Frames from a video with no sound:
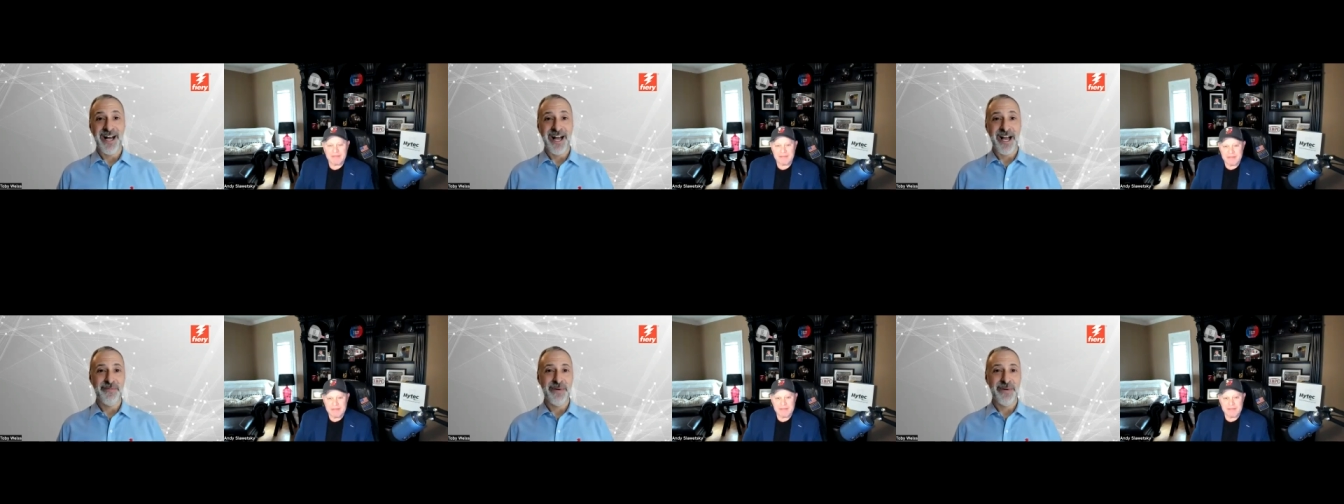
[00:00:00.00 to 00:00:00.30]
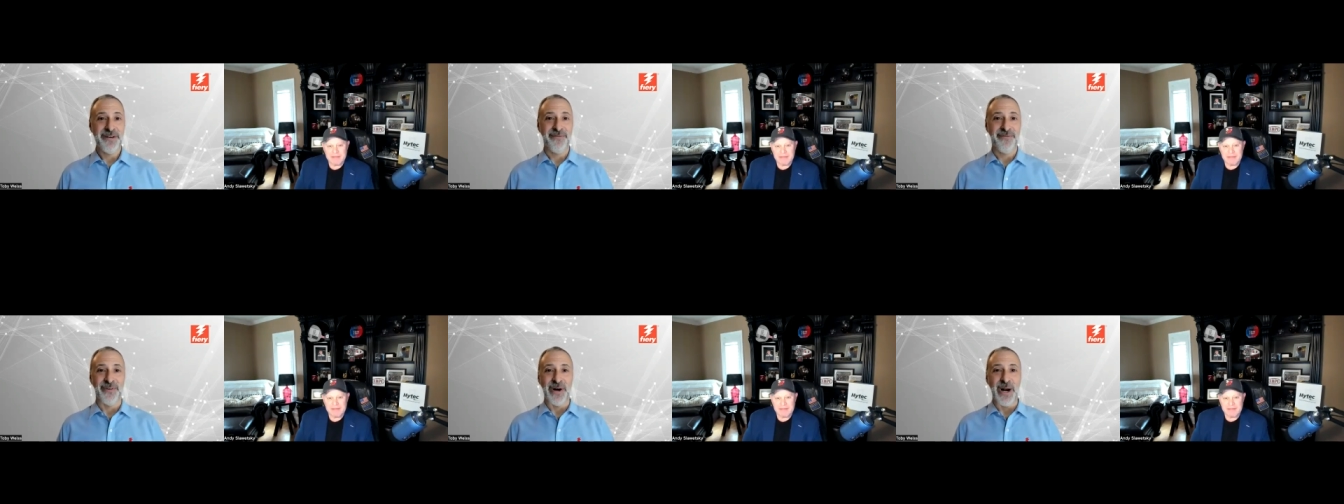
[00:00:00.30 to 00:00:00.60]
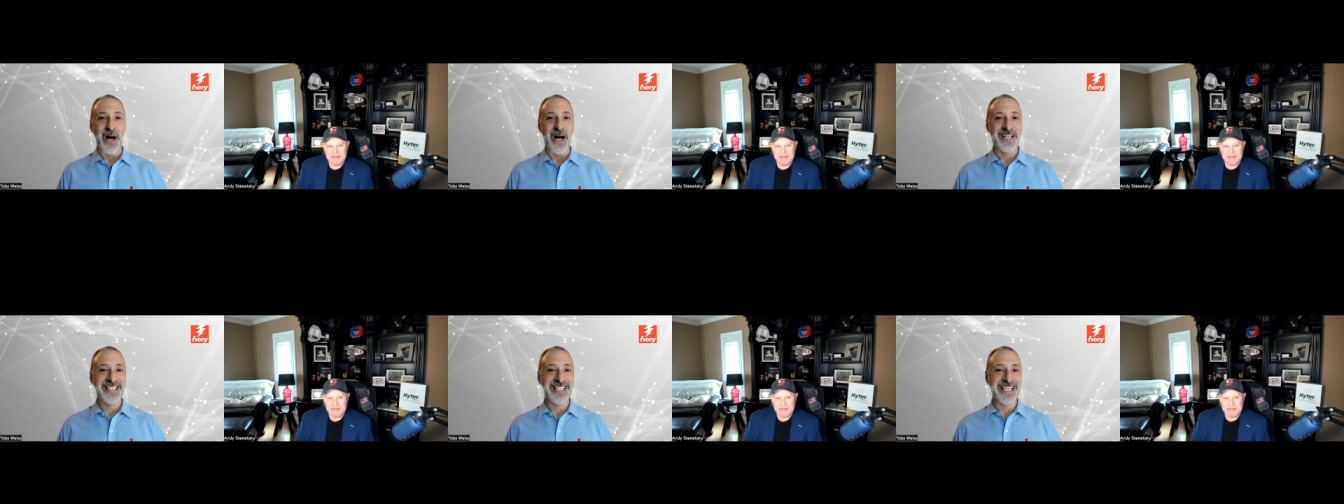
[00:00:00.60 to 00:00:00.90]
I mean, for
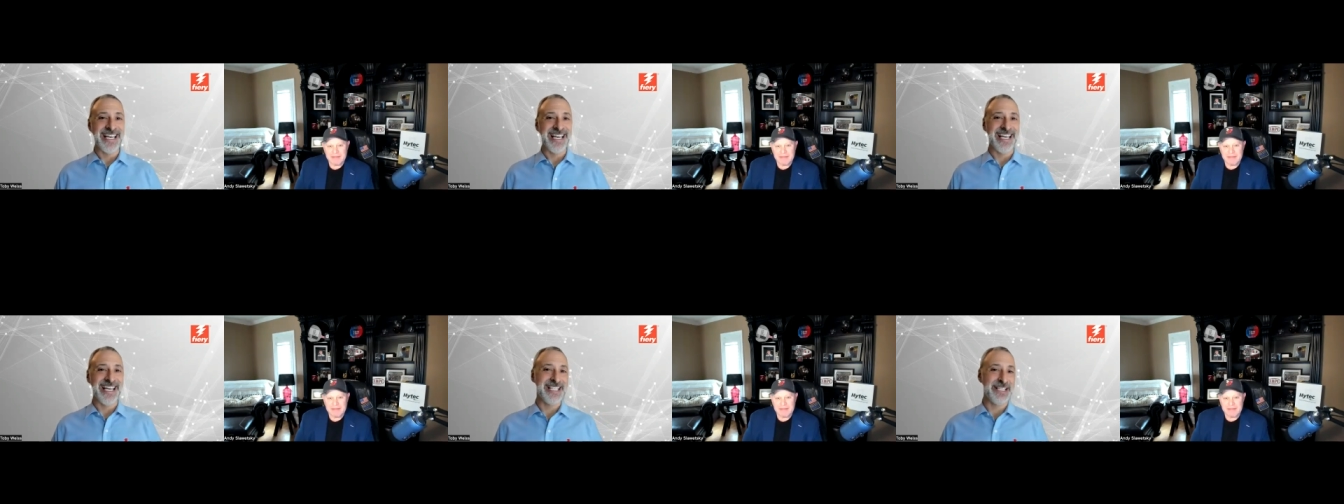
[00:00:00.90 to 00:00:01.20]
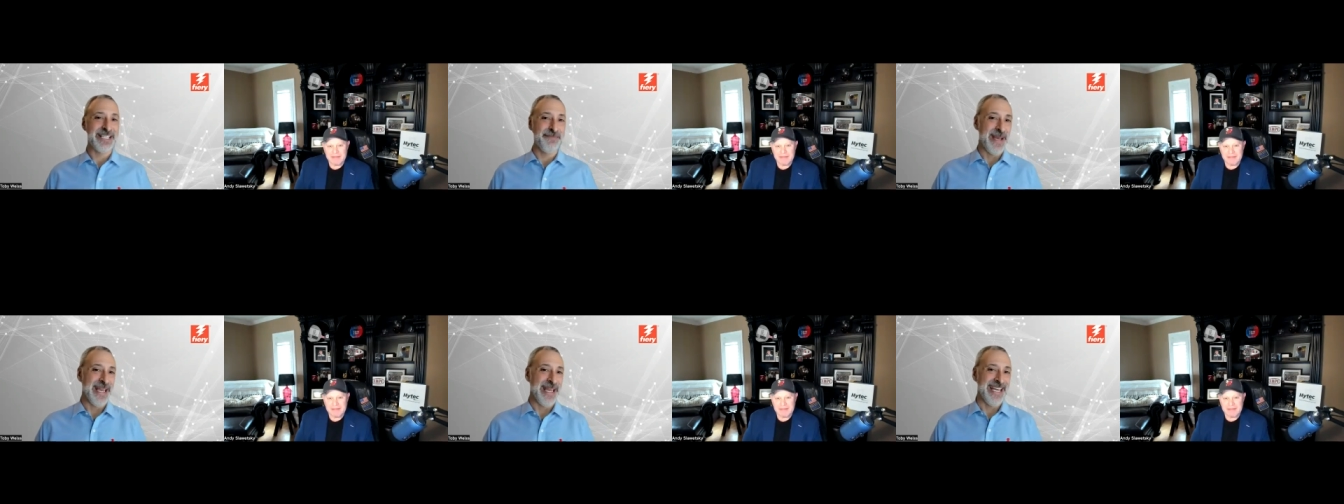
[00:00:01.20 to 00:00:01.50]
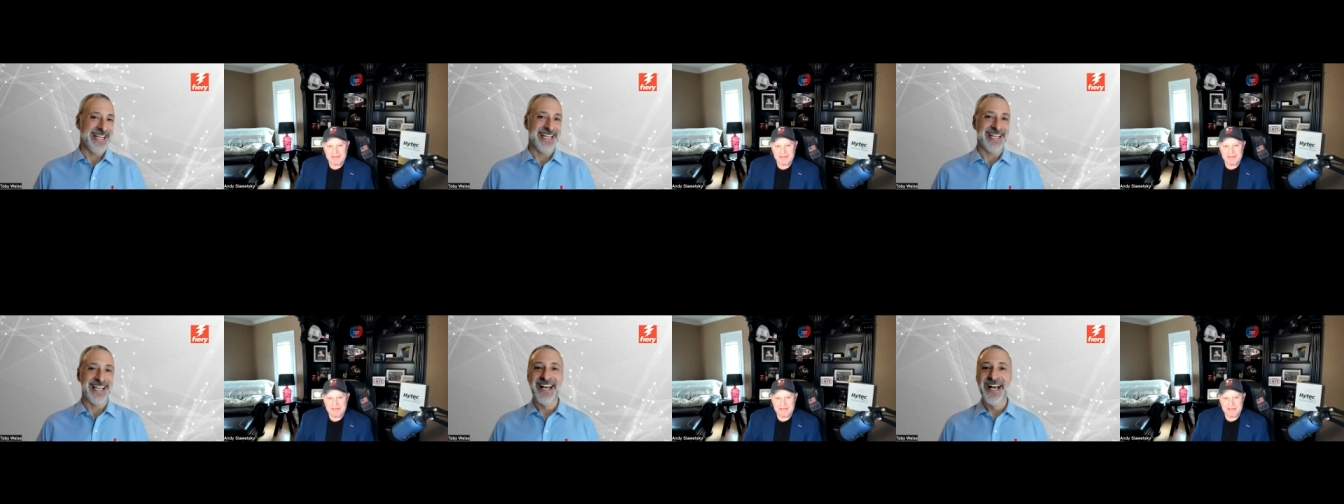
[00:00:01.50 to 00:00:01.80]
us, it's
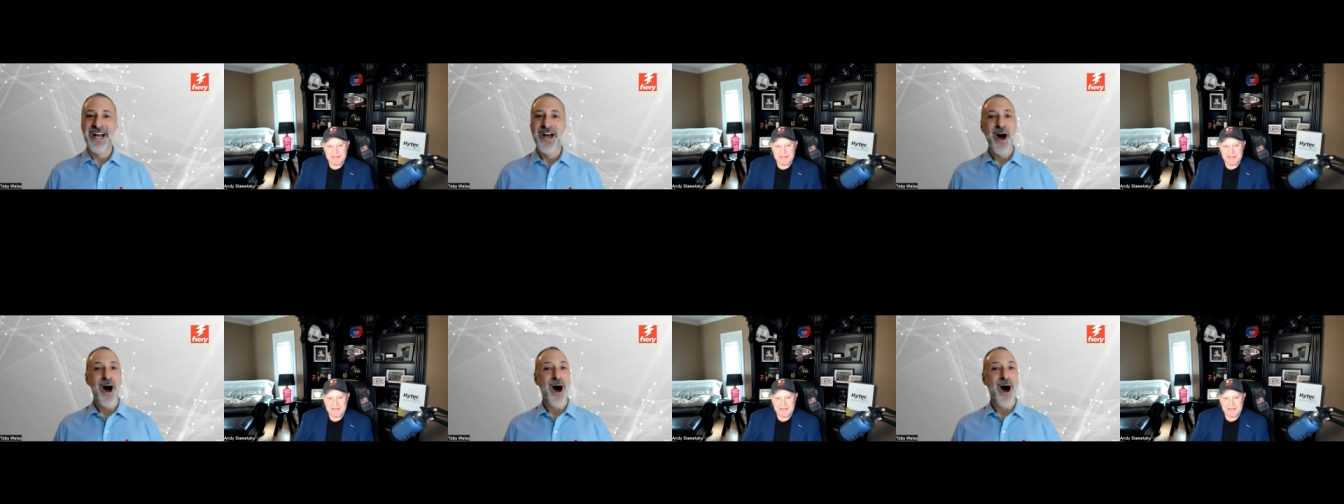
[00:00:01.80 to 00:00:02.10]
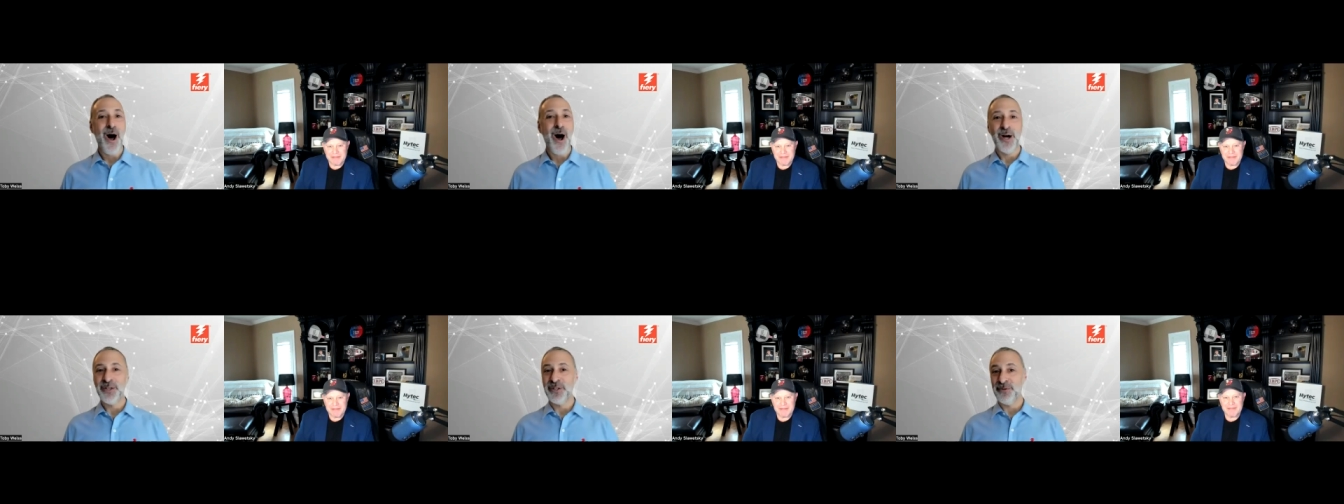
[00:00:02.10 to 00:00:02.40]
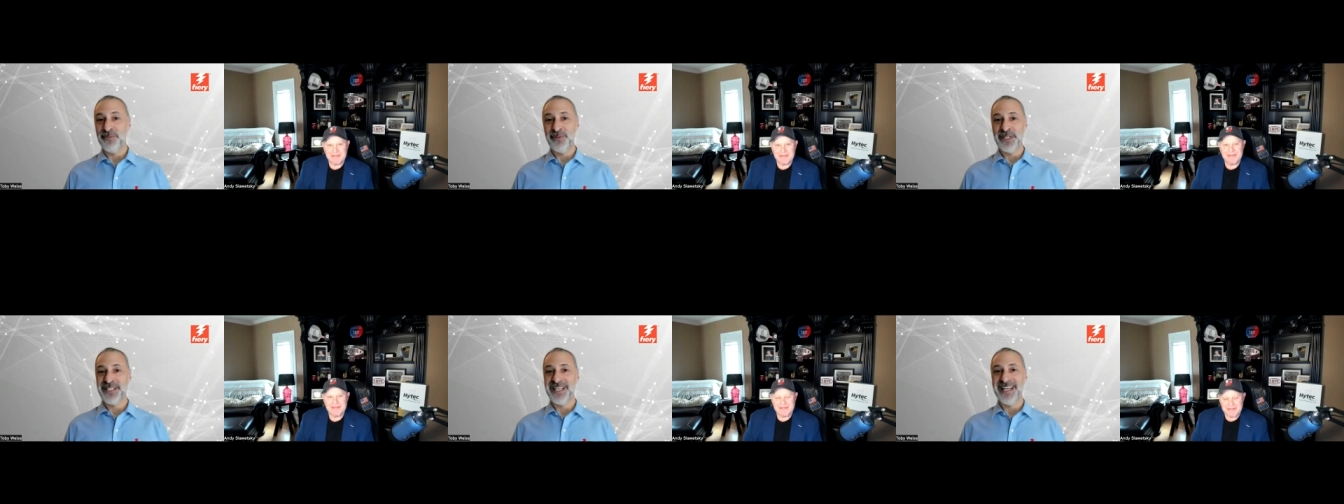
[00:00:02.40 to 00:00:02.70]
been
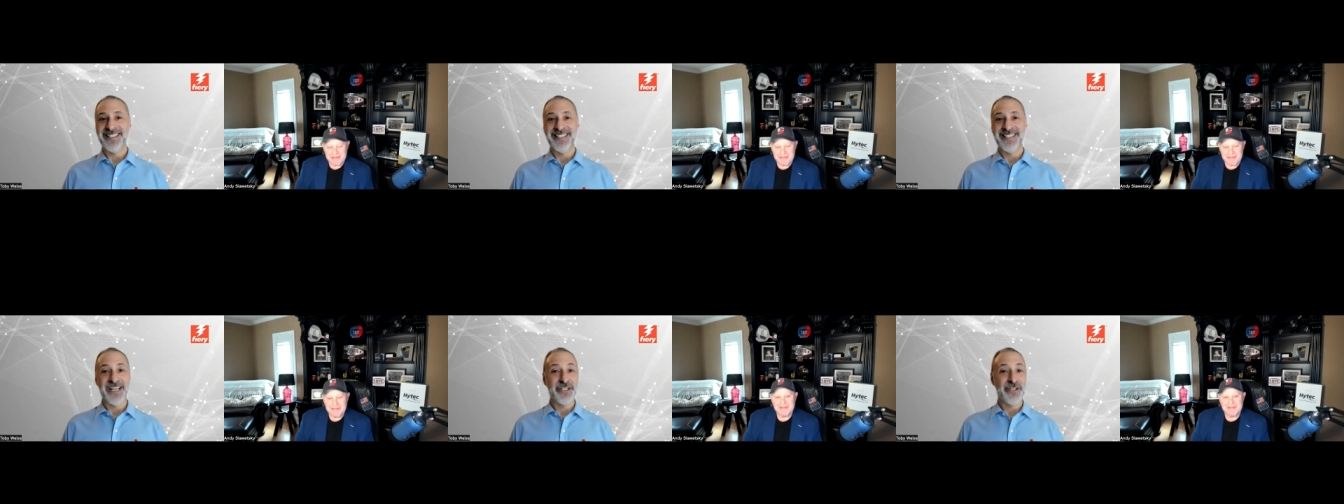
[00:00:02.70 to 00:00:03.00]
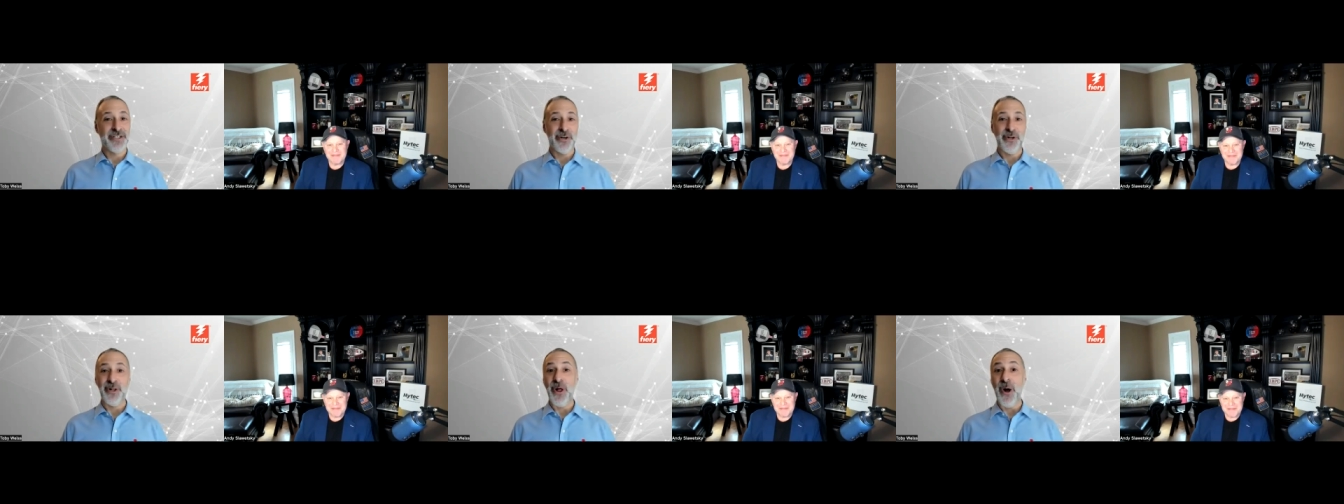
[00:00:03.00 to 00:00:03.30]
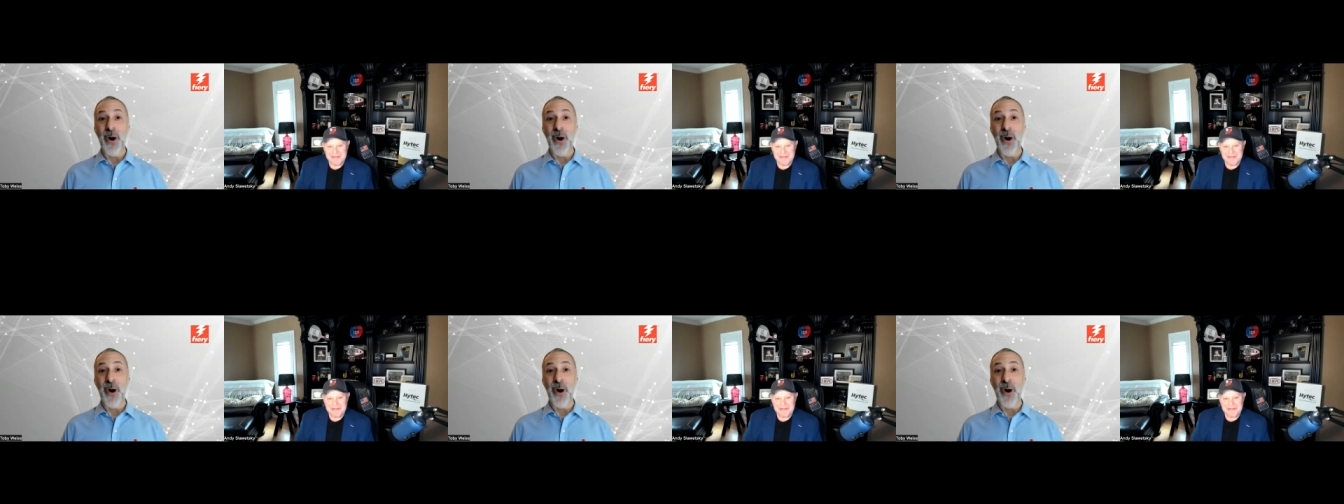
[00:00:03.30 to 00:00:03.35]
100% digital